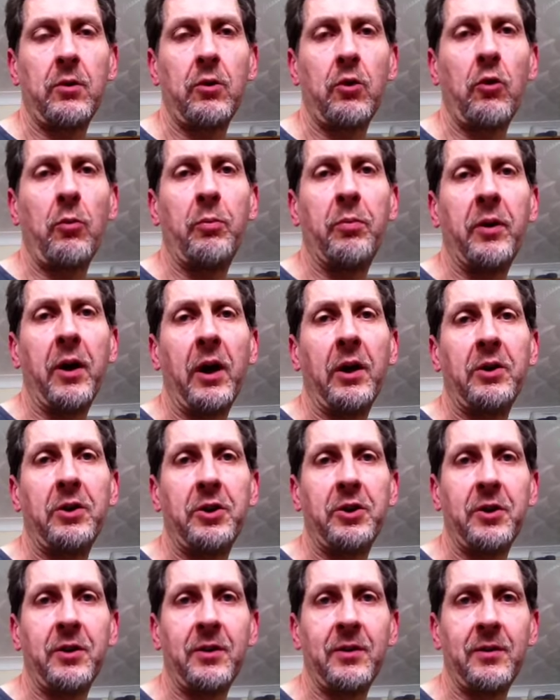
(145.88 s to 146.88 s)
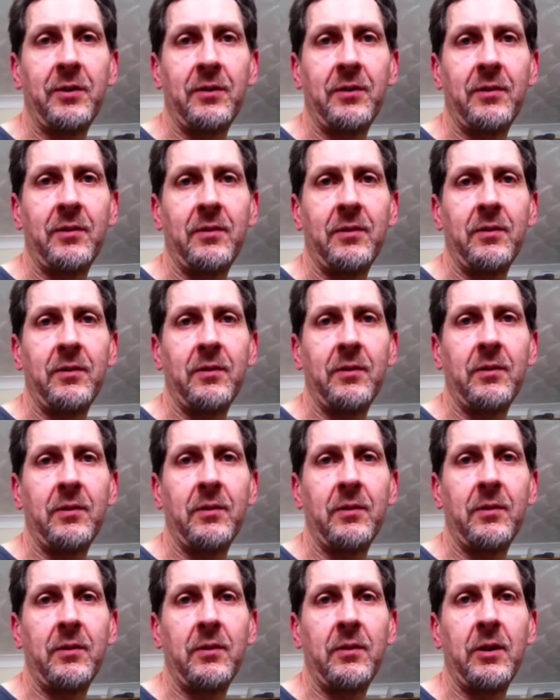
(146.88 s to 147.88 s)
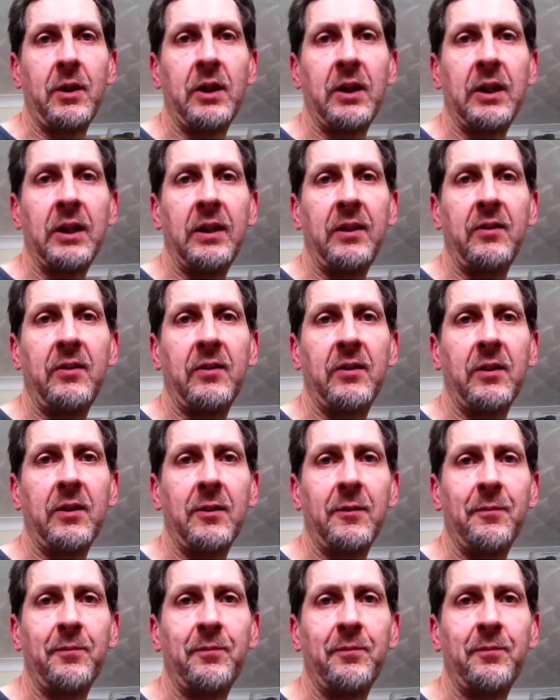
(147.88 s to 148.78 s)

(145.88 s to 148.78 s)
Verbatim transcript: or blush, at least